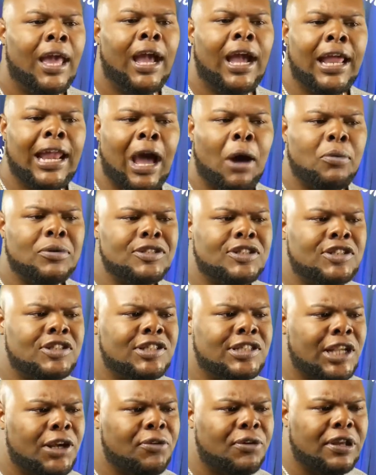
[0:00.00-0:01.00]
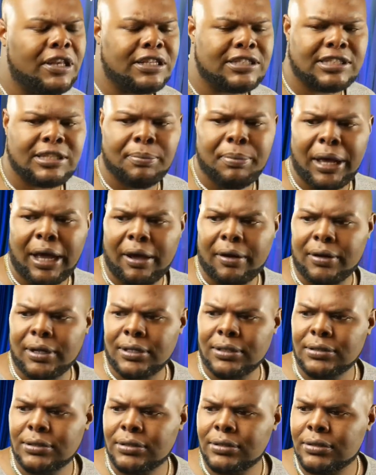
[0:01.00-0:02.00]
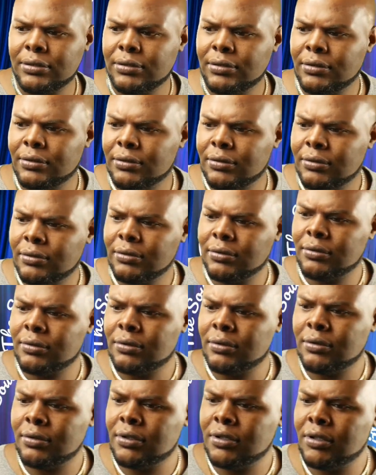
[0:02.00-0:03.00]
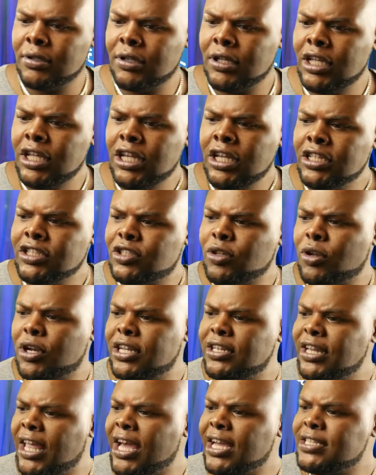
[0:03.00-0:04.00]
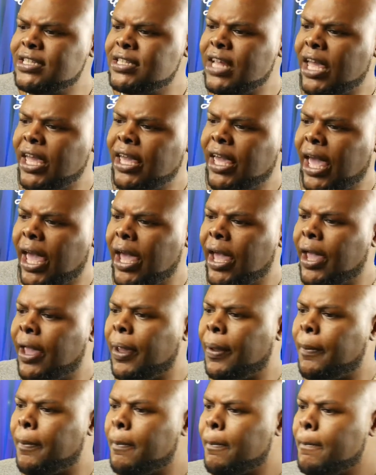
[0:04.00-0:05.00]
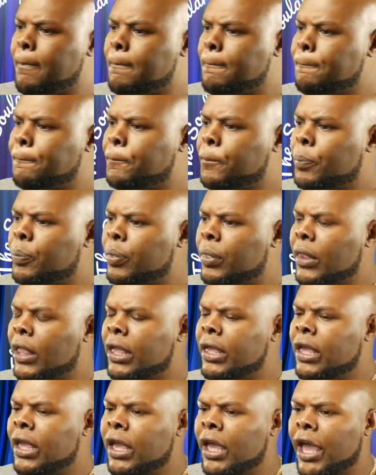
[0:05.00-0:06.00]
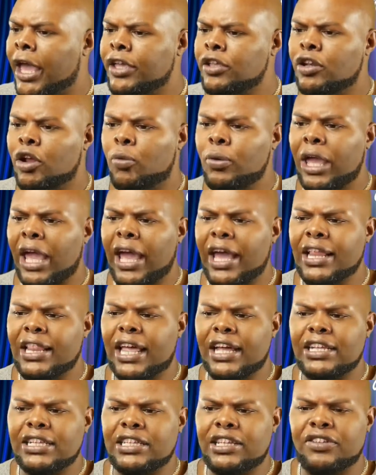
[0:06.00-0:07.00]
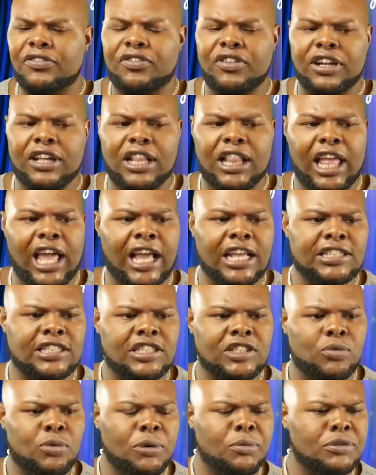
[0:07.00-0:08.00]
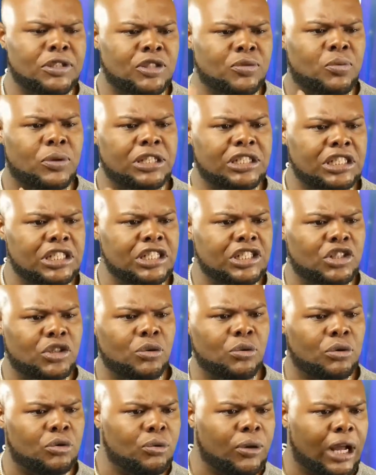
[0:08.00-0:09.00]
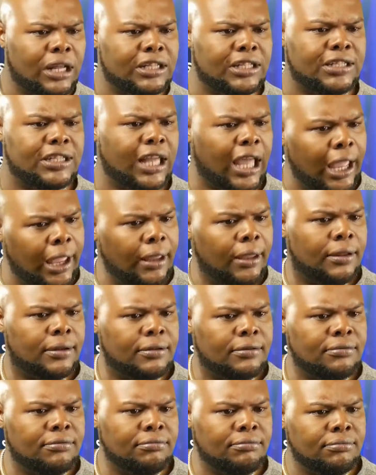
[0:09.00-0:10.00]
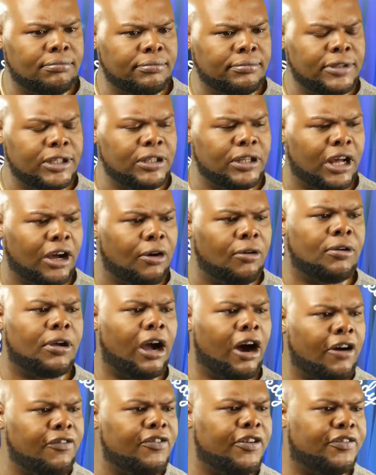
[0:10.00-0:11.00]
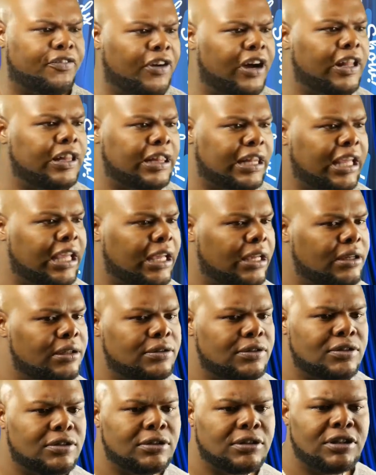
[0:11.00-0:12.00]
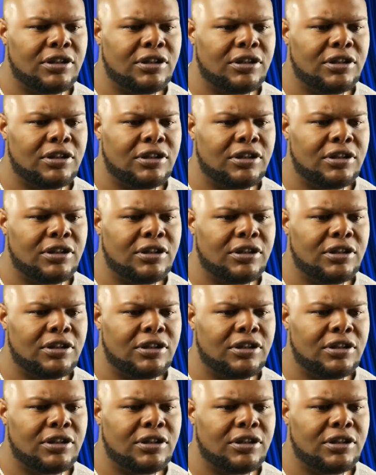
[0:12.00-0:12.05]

And I was serious about it. So the next day came. And we had like different classes we would switch into throughout the day. All for fun things.